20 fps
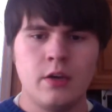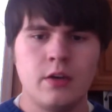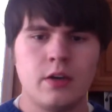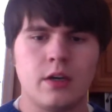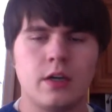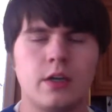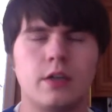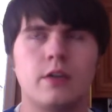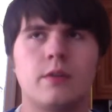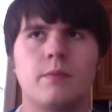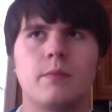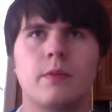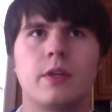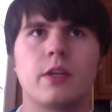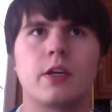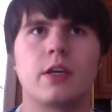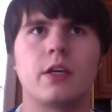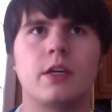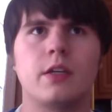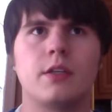
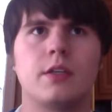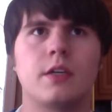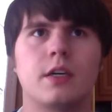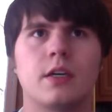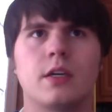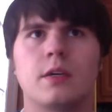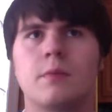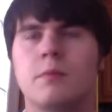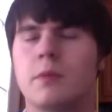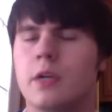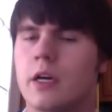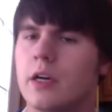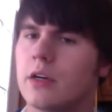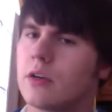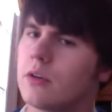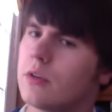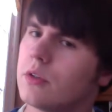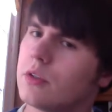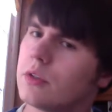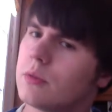That I'm not
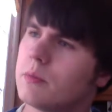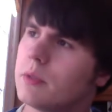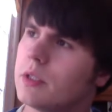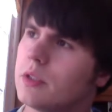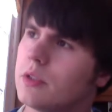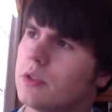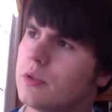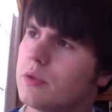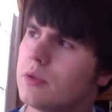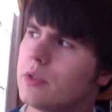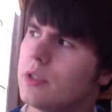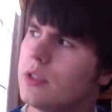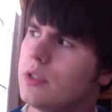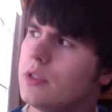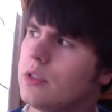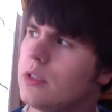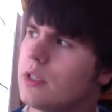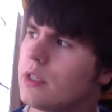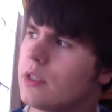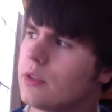going to be
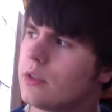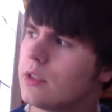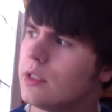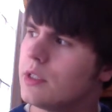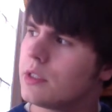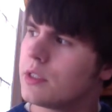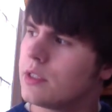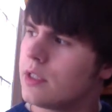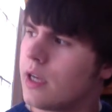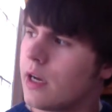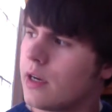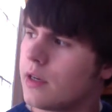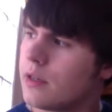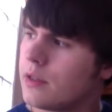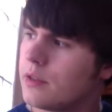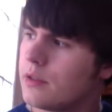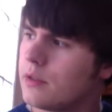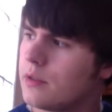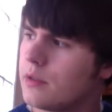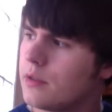doing, at least
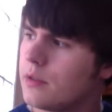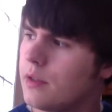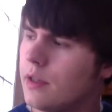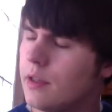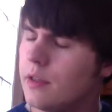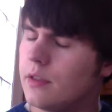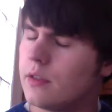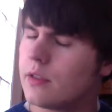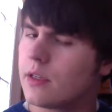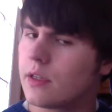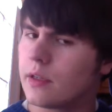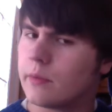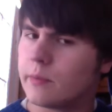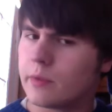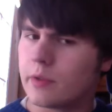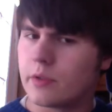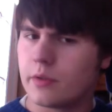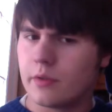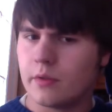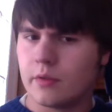not anytime
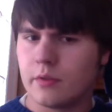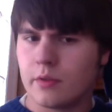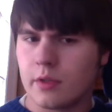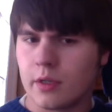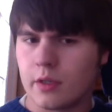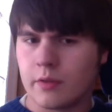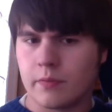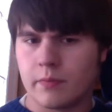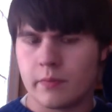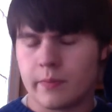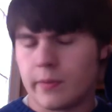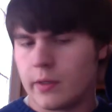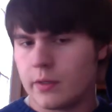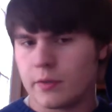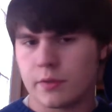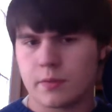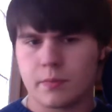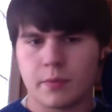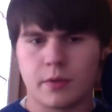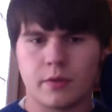soon. I've
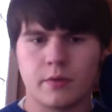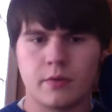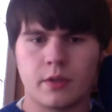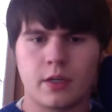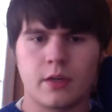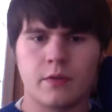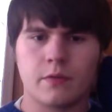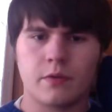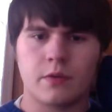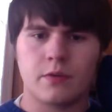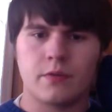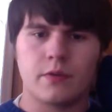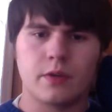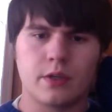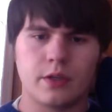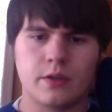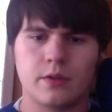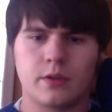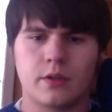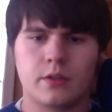postponed that for a
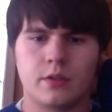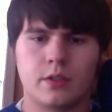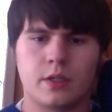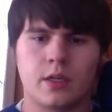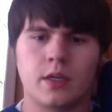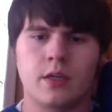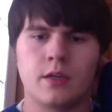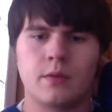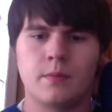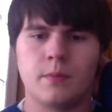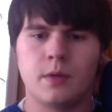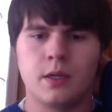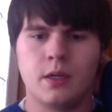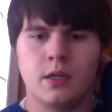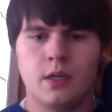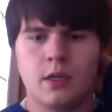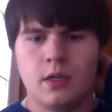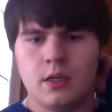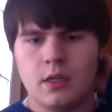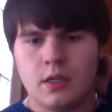very long time.
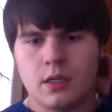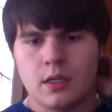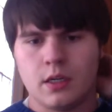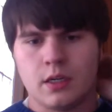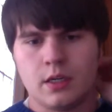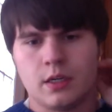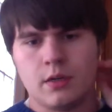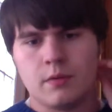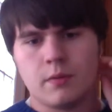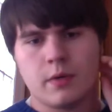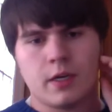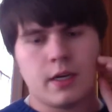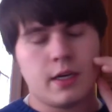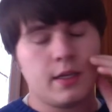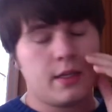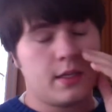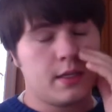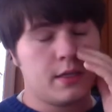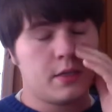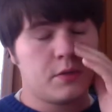What I
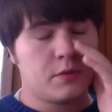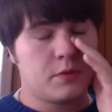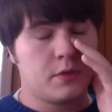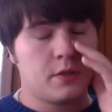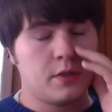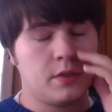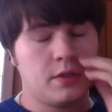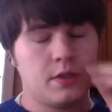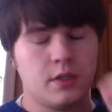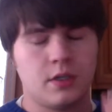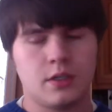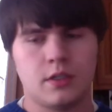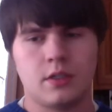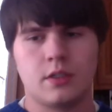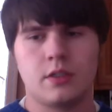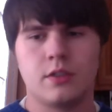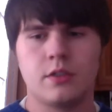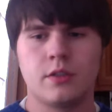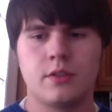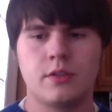think is really
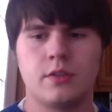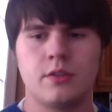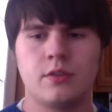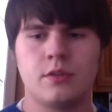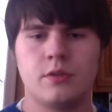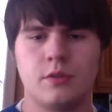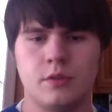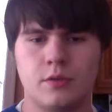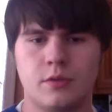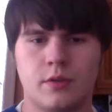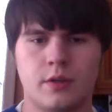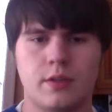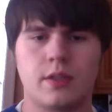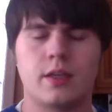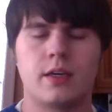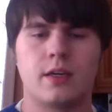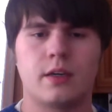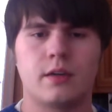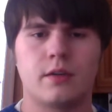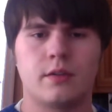good to do right
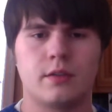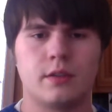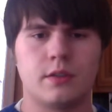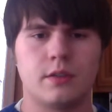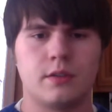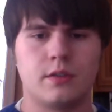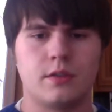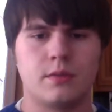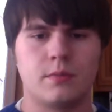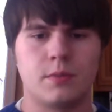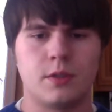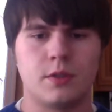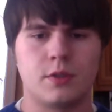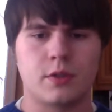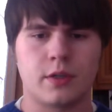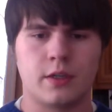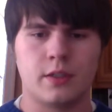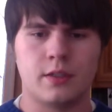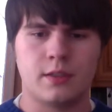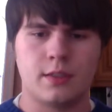now is me
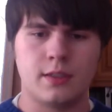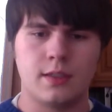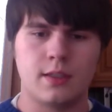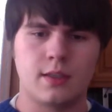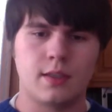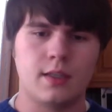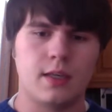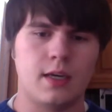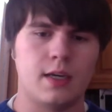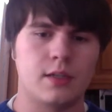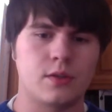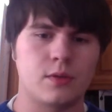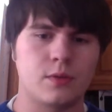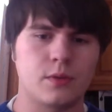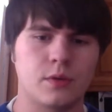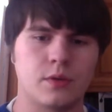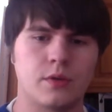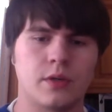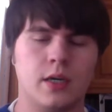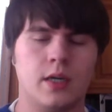trying to get the
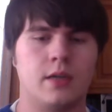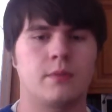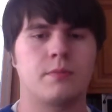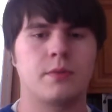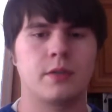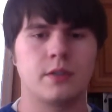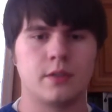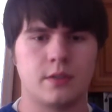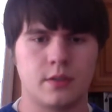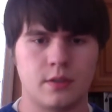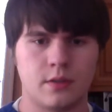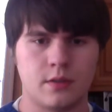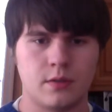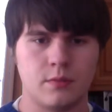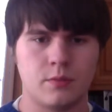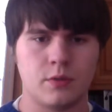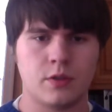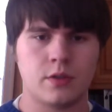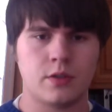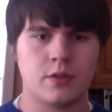actual operating system
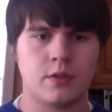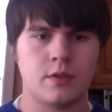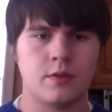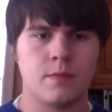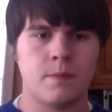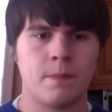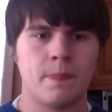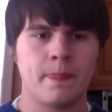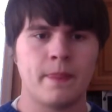working.